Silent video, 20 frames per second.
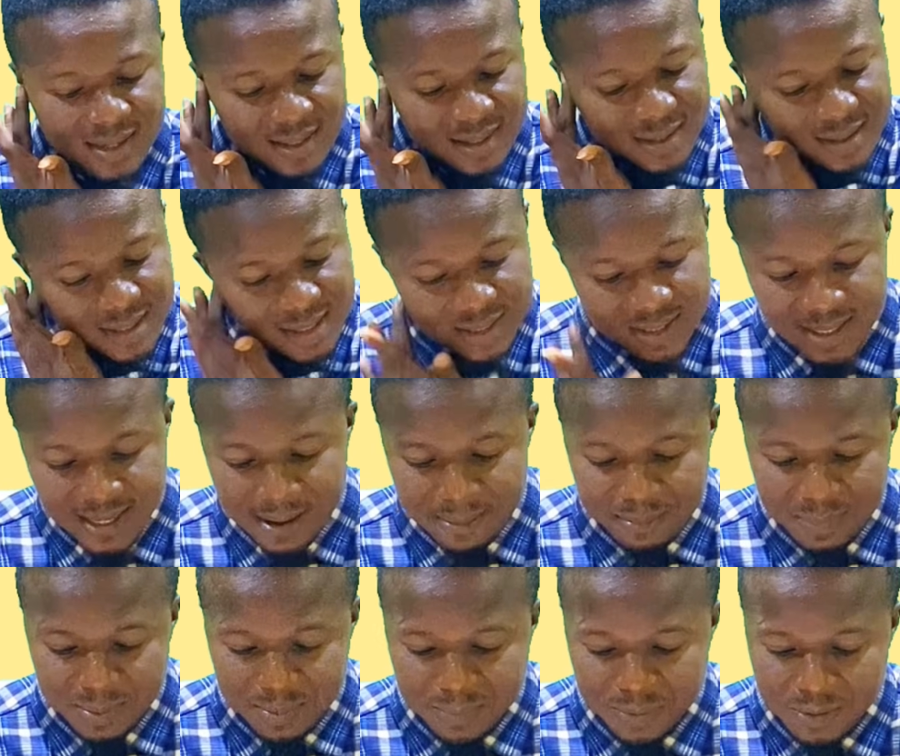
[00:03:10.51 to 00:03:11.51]
this can
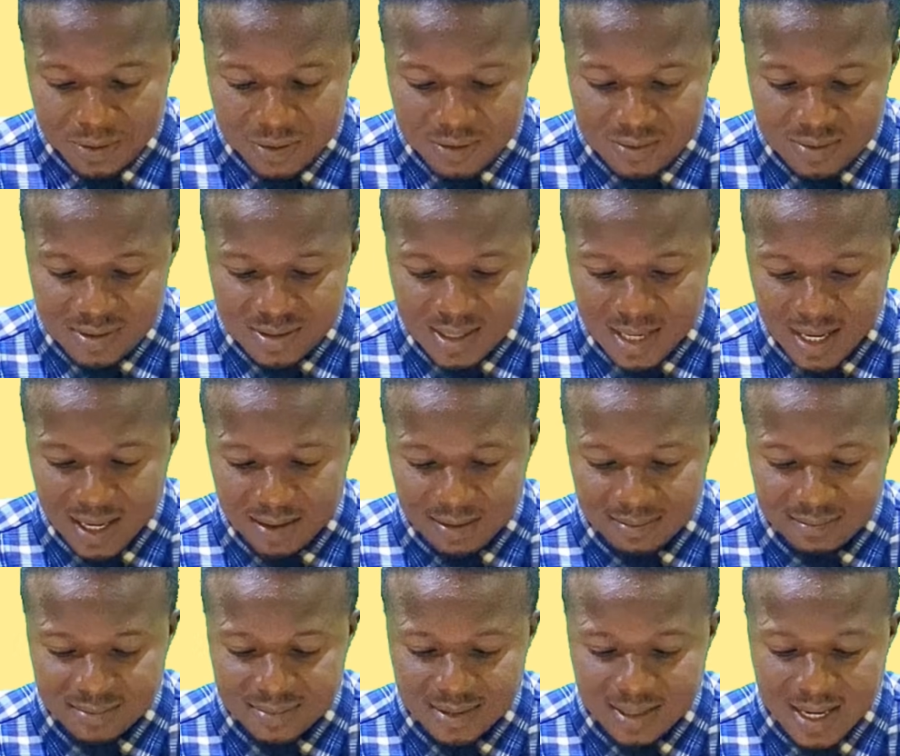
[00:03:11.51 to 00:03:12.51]
be broken
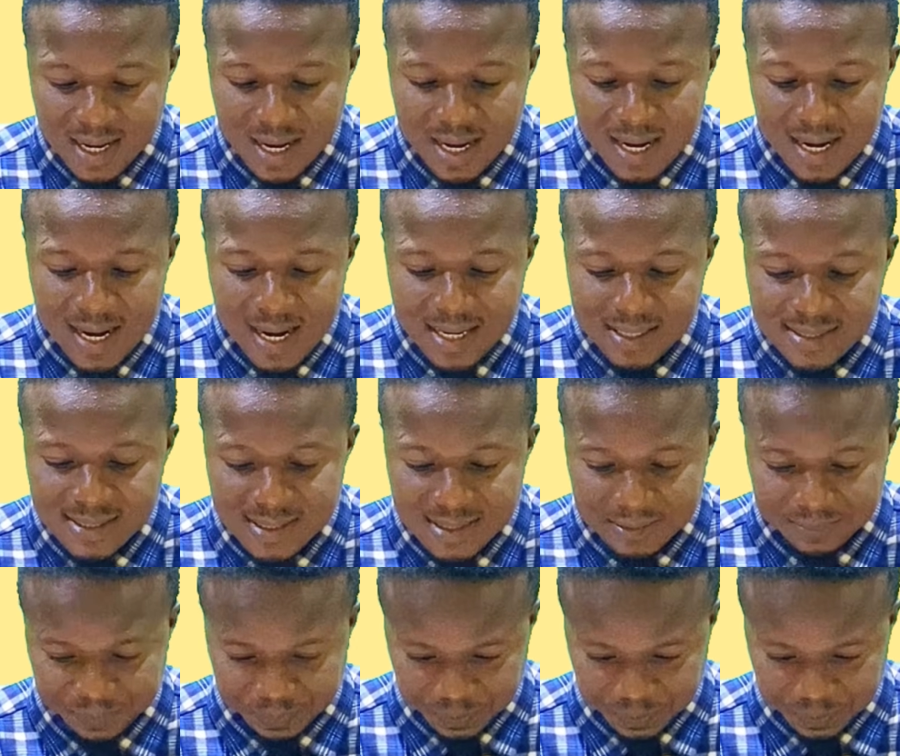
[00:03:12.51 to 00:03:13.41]
down as,